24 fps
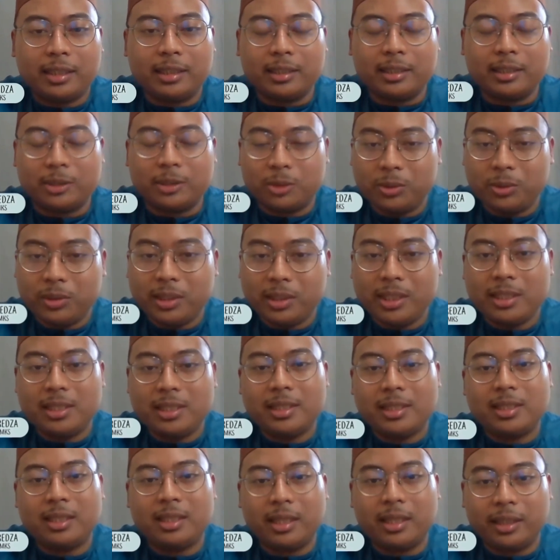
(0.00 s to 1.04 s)
So this
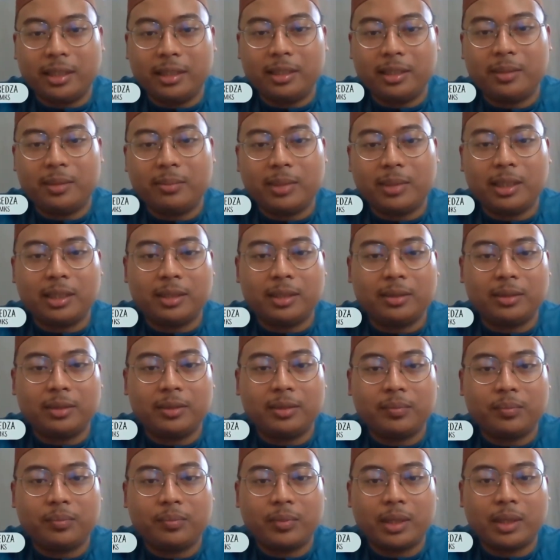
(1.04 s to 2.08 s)
is the hikmah
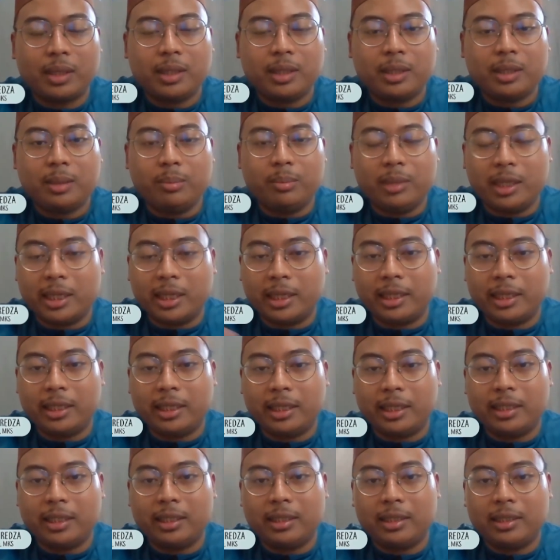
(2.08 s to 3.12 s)

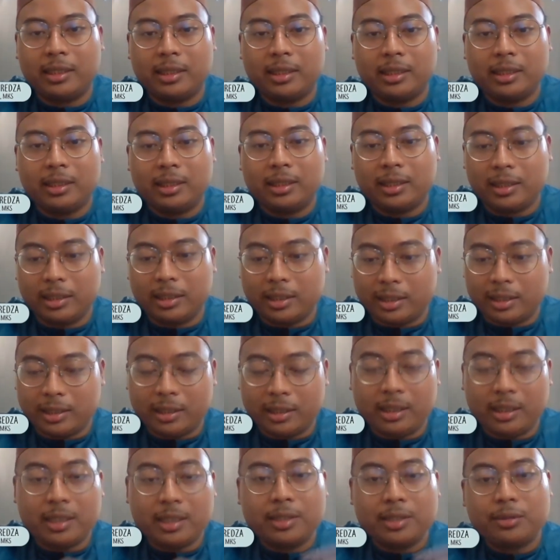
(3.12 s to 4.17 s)
behind
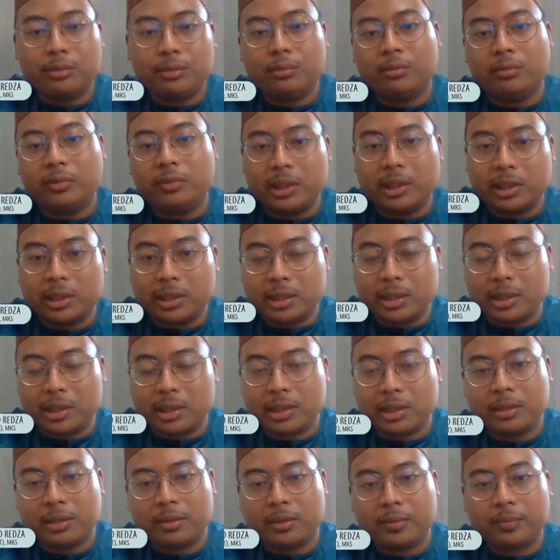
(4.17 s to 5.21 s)
these two
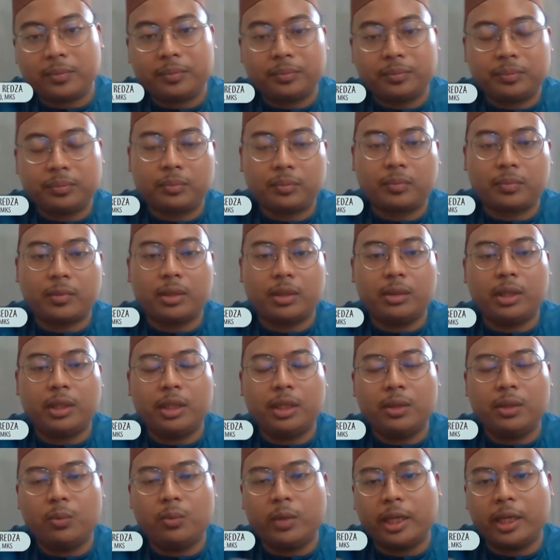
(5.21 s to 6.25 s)
verses. Okay,
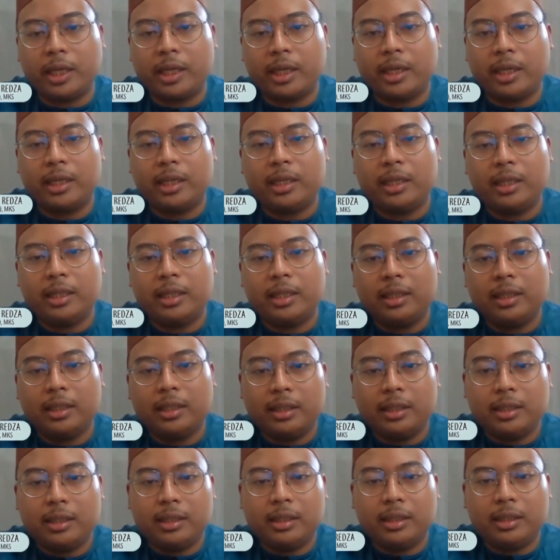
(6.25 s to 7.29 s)
where
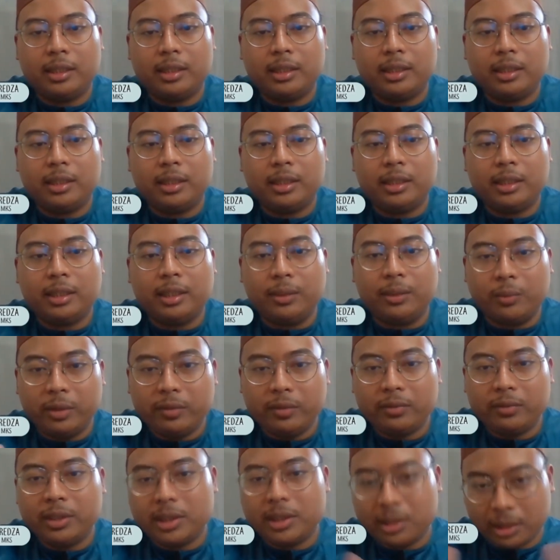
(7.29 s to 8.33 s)
in one
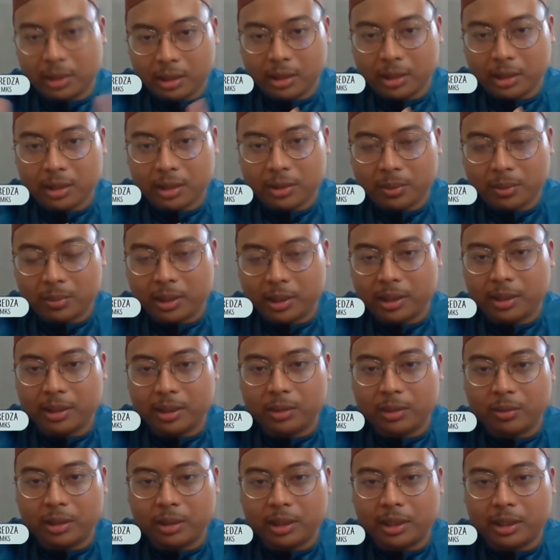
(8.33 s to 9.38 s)
verse Allah Subhanahu
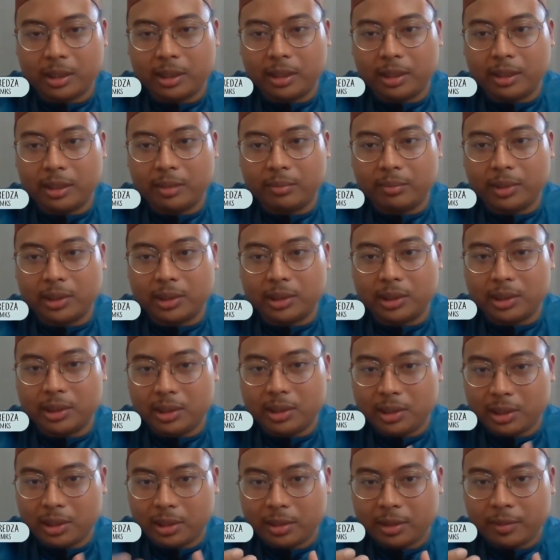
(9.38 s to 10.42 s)
wa Ta'ala
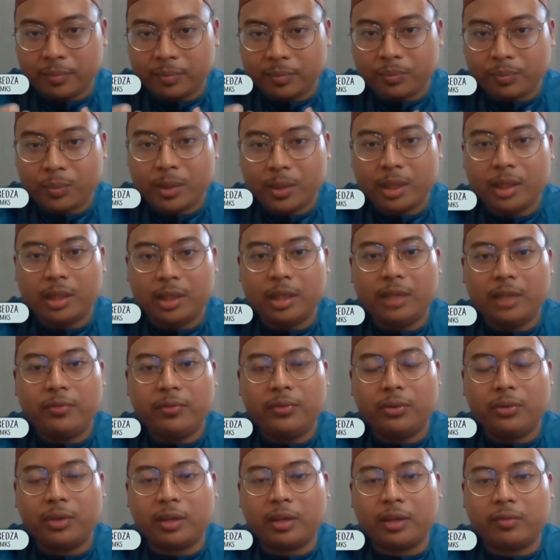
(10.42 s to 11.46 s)
mentions, if
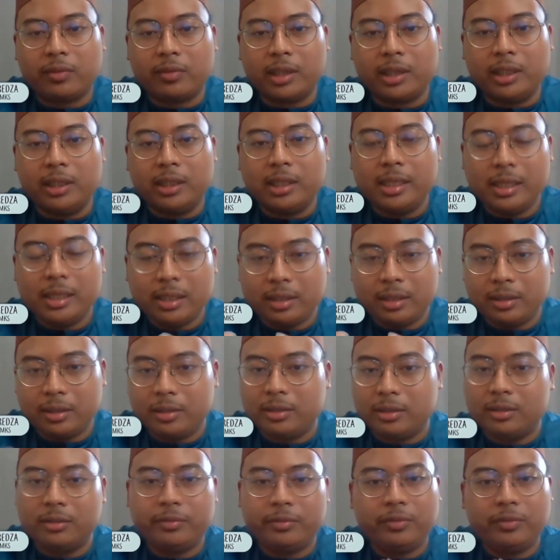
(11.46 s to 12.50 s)
you have adil,
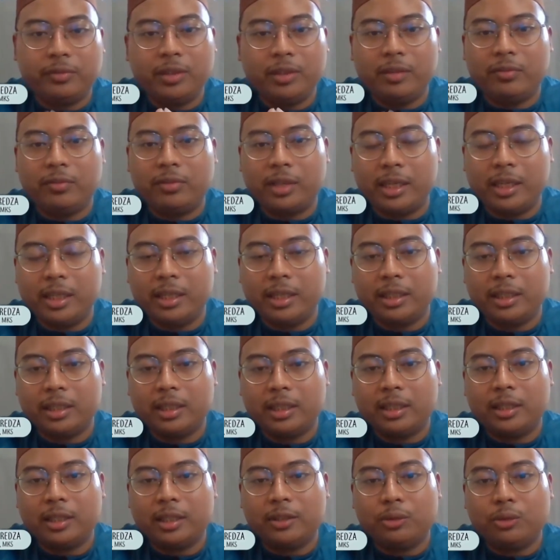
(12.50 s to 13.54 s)
feel free
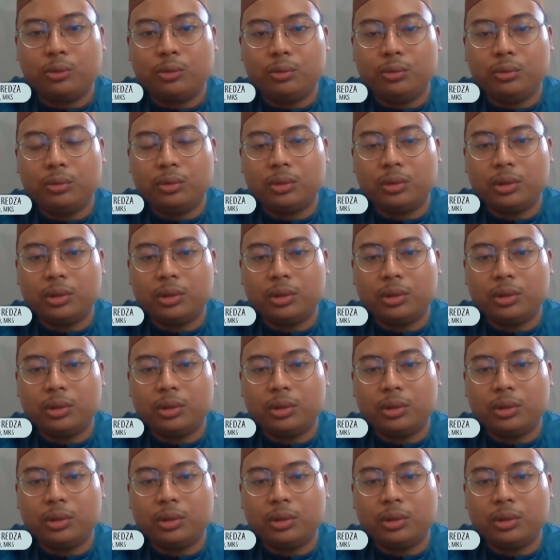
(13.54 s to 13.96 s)
to